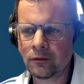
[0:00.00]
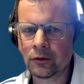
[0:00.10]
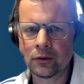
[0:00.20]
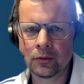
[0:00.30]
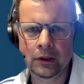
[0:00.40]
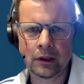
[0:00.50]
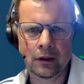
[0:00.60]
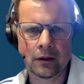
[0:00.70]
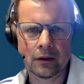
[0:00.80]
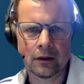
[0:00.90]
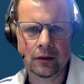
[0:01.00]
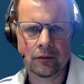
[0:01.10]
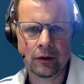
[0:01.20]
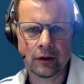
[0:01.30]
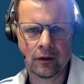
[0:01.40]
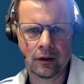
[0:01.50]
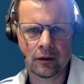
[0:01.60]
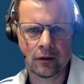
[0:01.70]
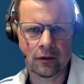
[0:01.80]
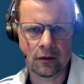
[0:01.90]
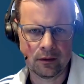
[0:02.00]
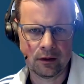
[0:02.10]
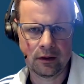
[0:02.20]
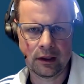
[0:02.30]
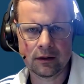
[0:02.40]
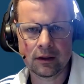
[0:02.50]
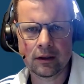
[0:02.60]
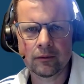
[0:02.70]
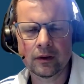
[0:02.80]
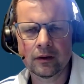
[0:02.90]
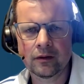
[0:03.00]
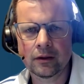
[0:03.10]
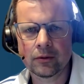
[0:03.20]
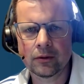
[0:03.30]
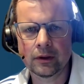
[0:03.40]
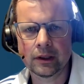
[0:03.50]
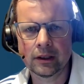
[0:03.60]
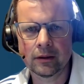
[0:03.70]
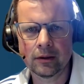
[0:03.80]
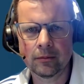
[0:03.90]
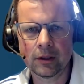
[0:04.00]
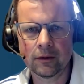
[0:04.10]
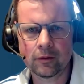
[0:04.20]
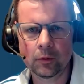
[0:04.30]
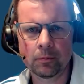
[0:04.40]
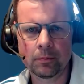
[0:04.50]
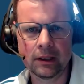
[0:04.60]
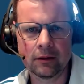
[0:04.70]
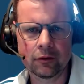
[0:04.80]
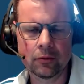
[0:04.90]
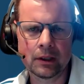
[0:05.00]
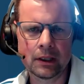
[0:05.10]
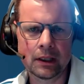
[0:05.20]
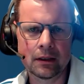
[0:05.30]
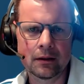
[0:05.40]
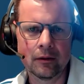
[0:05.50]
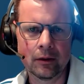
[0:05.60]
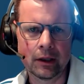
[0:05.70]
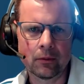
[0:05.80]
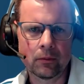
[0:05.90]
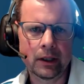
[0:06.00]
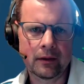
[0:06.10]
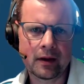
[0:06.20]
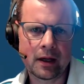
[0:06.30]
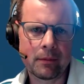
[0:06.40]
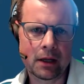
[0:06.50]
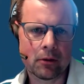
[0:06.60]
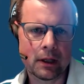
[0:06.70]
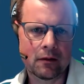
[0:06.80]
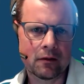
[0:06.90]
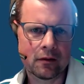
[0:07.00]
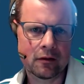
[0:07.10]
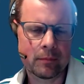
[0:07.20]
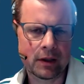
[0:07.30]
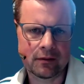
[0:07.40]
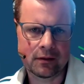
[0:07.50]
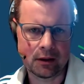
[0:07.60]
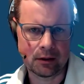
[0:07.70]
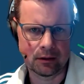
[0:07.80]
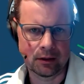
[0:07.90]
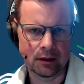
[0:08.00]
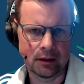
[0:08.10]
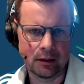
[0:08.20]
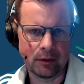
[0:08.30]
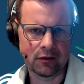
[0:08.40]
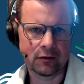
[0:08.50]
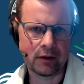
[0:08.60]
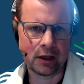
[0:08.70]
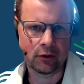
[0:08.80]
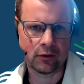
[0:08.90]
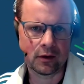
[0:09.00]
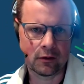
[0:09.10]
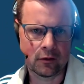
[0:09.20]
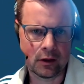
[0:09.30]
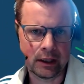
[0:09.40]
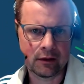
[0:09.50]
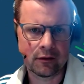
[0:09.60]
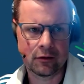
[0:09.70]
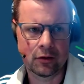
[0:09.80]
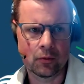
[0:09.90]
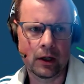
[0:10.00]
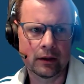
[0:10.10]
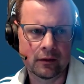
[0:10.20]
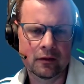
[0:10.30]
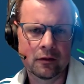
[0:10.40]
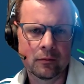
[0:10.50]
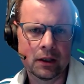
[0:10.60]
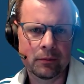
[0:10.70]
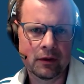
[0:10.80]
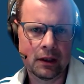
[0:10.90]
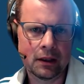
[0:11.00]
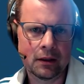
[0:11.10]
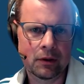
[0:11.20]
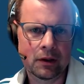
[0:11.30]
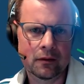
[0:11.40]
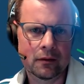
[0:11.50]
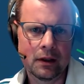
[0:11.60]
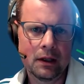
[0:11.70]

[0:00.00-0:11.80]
for doing it in the front end, just to take that general bounce, would be if you need real-time aggregations based on the dimension values that you select. So you want it to be updated because